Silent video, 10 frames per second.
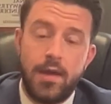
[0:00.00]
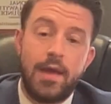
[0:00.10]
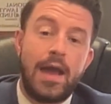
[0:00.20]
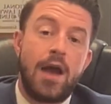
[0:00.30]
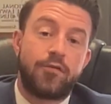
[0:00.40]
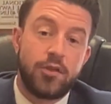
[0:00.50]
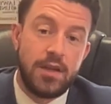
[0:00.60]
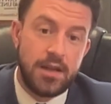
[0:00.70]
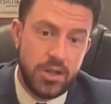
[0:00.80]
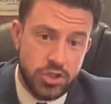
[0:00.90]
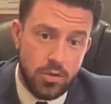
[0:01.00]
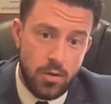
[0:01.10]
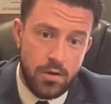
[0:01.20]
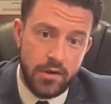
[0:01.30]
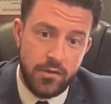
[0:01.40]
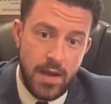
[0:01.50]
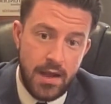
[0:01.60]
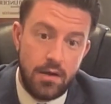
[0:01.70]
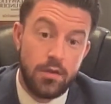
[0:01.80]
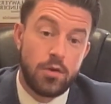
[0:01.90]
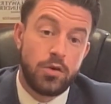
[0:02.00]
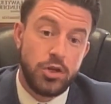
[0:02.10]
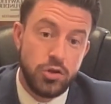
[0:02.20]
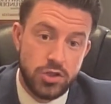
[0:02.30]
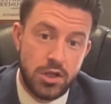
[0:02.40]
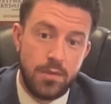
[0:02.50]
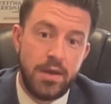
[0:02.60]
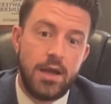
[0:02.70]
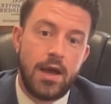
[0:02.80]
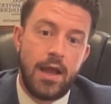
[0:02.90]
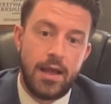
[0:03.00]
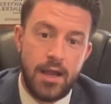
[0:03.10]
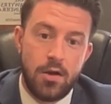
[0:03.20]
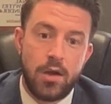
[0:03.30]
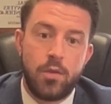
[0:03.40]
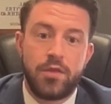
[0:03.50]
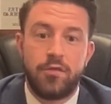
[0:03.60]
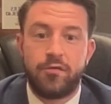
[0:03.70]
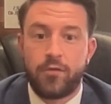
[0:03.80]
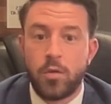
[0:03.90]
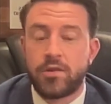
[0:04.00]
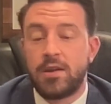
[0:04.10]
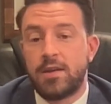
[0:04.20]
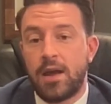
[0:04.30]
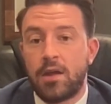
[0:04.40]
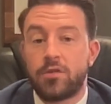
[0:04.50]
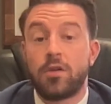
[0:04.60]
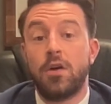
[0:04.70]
After the initial order is made, there will usually be a hearing within 14 days